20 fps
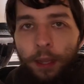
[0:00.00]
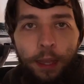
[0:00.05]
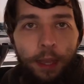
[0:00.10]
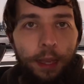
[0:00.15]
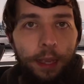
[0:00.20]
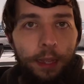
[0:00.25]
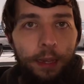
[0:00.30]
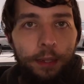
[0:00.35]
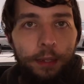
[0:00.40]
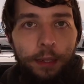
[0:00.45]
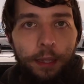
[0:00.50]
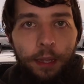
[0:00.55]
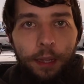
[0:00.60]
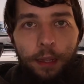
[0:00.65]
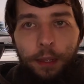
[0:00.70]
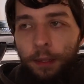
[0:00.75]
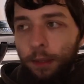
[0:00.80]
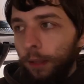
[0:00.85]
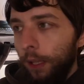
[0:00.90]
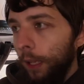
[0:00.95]
And
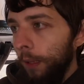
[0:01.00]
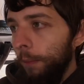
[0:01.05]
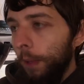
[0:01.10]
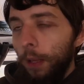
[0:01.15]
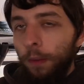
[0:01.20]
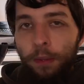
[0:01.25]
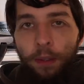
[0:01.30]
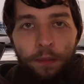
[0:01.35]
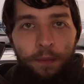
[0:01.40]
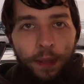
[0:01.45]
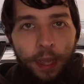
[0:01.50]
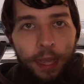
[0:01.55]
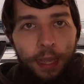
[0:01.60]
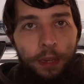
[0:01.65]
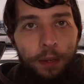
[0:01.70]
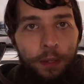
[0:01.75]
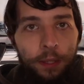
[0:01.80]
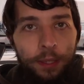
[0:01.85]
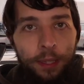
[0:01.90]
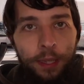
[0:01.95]
the amount of
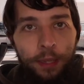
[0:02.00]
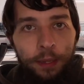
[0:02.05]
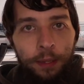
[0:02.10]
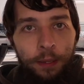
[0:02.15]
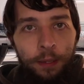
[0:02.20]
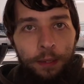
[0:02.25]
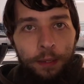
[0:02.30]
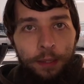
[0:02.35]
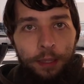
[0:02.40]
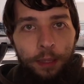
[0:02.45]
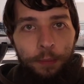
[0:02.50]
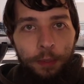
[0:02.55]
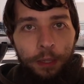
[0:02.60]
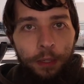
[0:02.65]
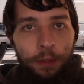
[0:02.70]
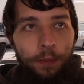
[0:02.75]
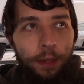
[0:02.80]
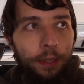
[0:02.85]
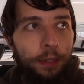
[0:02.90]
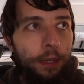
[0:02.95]
acres here is somewhere
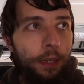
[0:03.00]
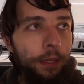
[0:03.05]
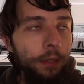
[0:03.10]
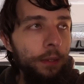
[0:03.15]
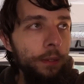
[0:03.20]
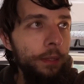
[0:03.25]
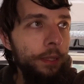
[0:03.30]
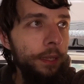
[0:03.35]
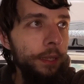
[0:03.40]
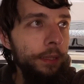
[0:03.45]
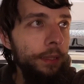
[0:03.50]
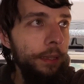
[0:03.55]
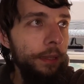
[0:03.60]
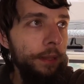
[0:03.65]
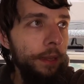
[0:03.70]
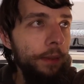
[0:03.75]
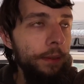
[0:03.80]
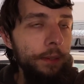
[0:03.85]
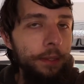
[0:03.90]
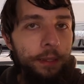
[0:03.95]
around
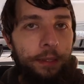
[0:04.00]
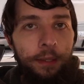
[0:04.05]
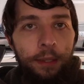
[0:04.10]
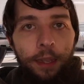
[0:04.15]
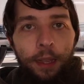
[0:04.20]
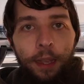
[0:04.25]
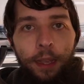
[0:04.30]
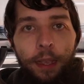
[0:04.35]
160,000